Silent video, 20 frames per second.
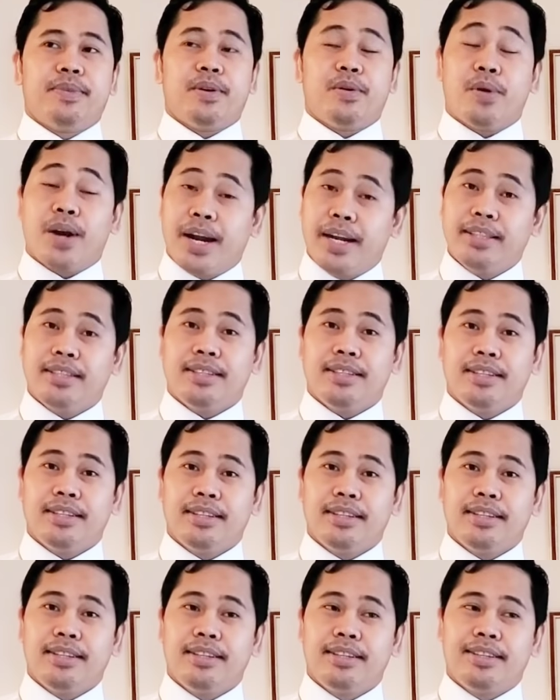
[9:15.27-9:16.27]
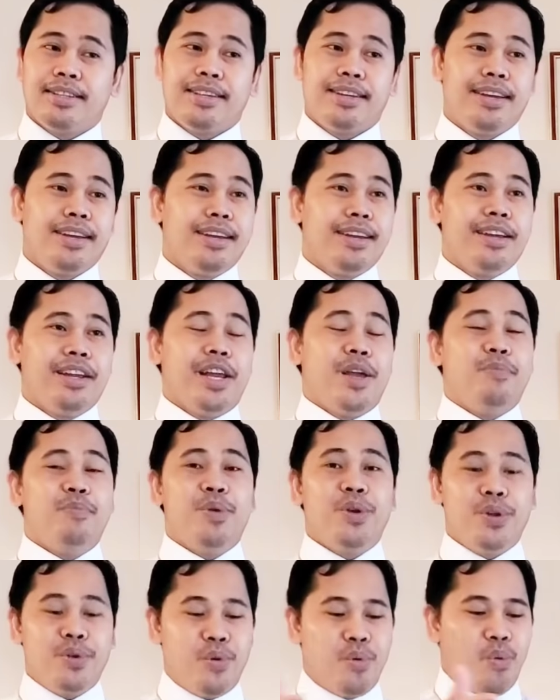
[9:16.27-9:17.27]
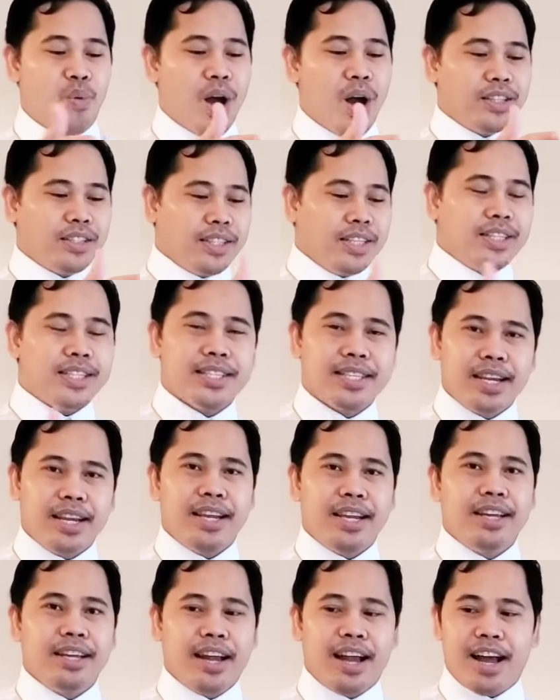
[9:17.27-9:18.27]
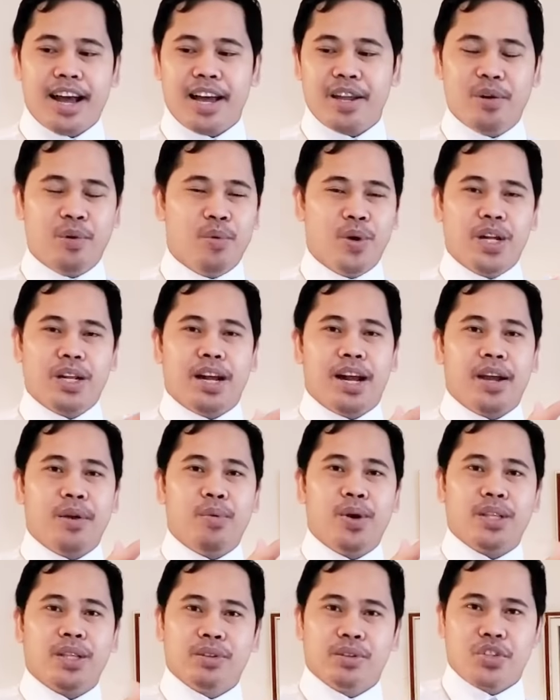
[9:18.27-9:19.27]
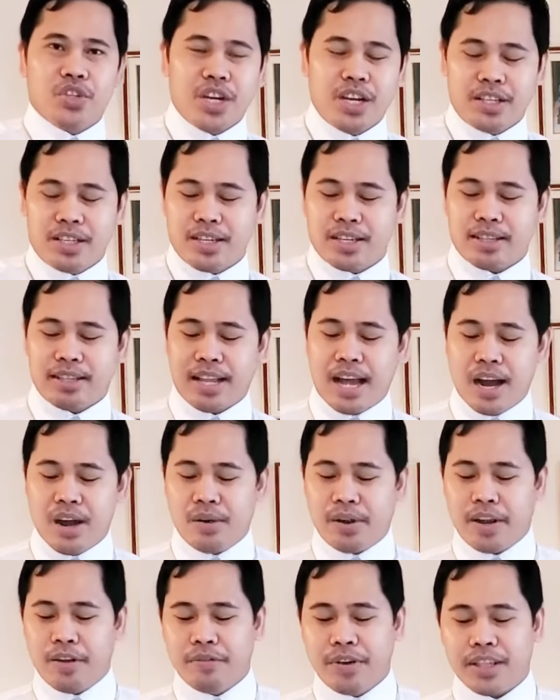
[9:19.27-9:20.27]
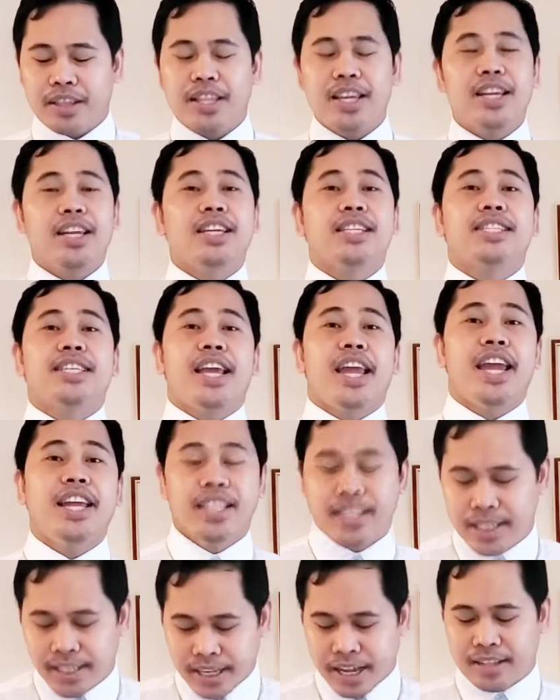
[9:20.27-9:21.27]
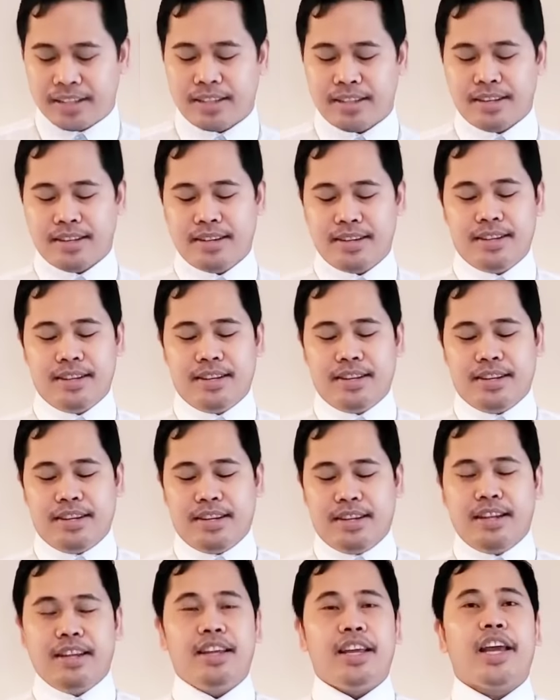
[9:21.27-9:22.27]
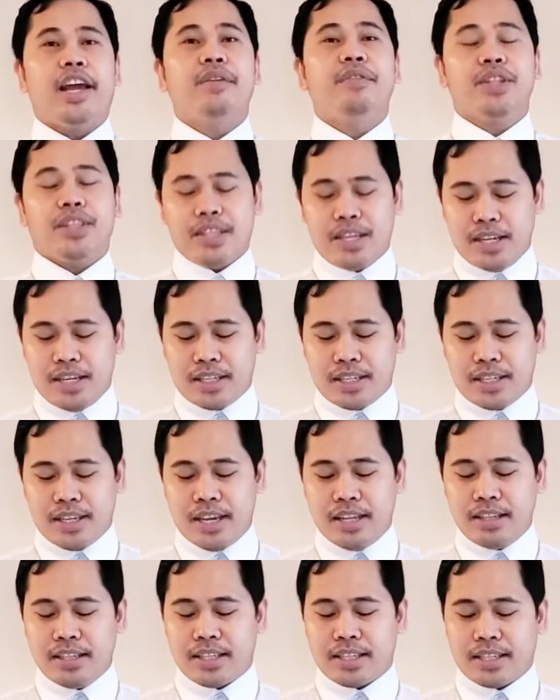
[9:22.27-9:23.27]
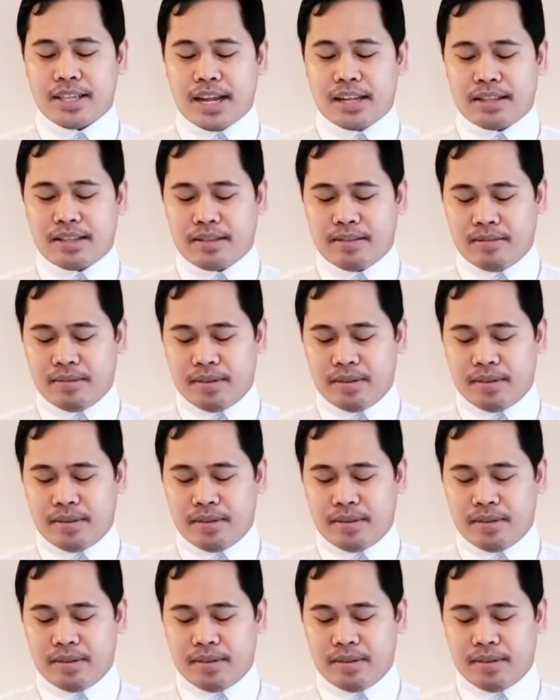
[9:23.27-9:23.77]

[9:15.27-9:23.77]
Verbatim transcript: right? If you don't want this thing, I don't want, I want to change it. Now everything is instant. Everything is instant.